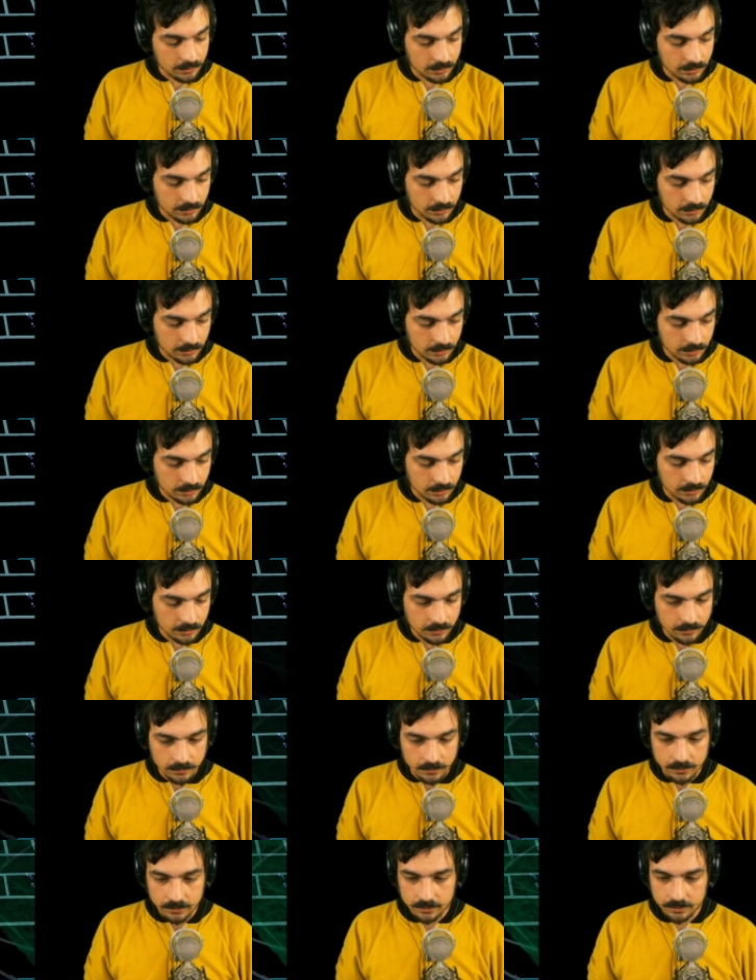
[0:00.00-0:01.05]

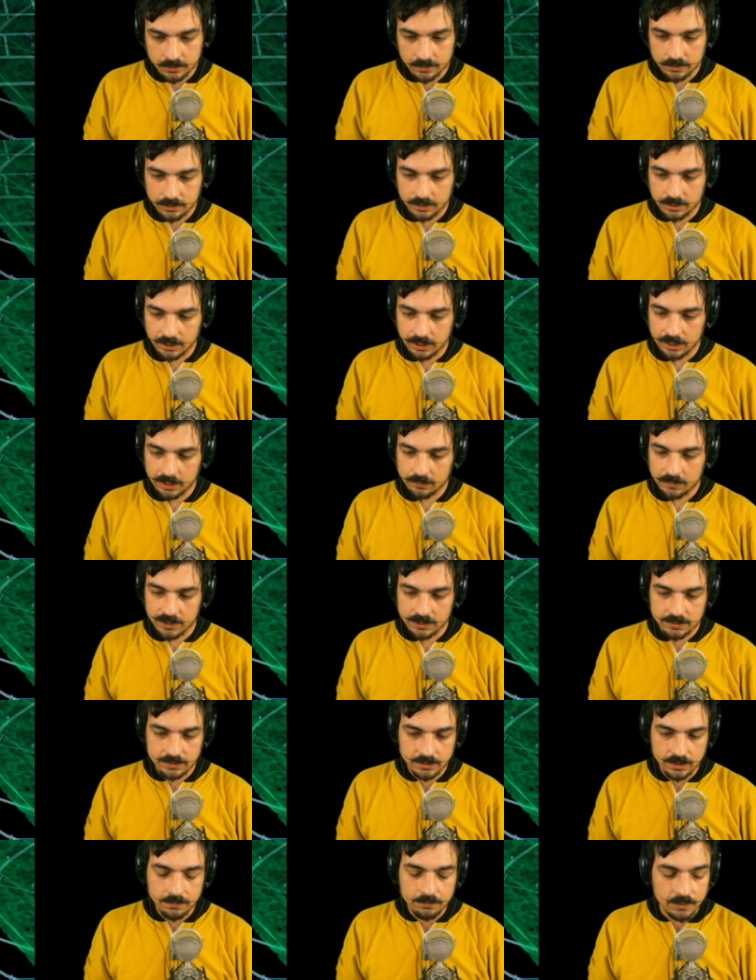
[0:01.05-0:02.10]
Oh, they
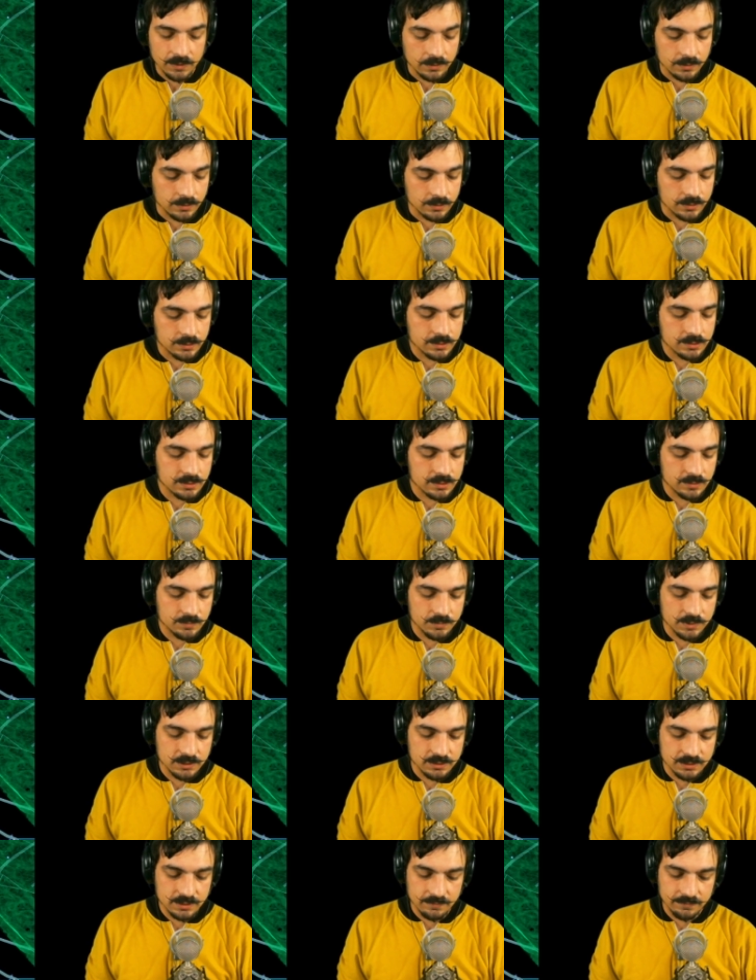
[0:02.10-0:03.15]
named it something
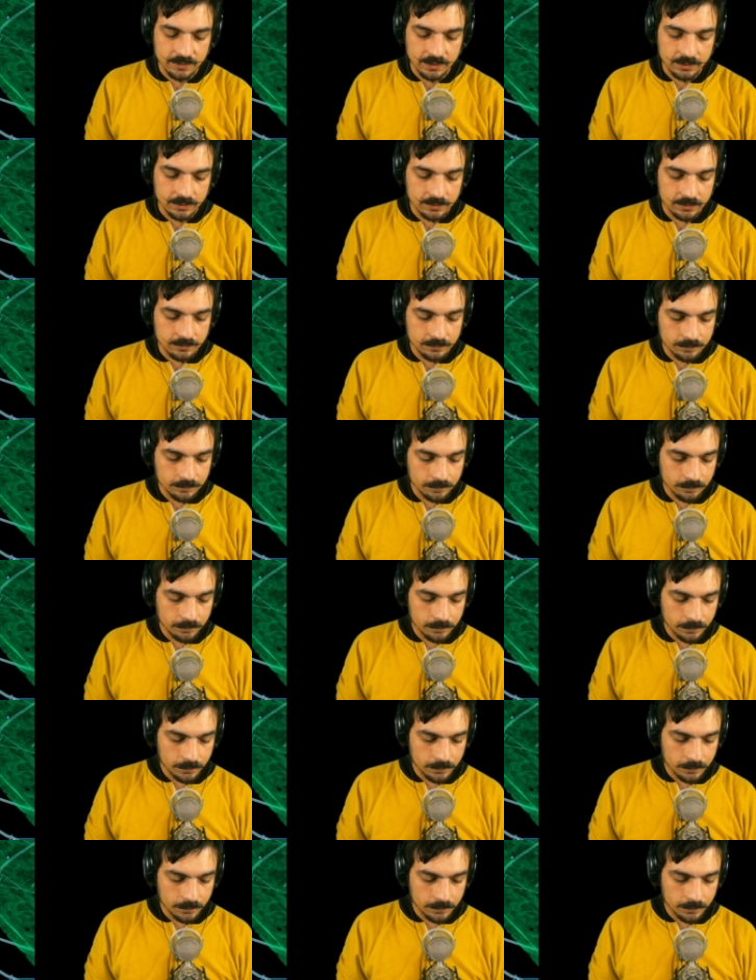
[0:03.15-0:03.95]
specific.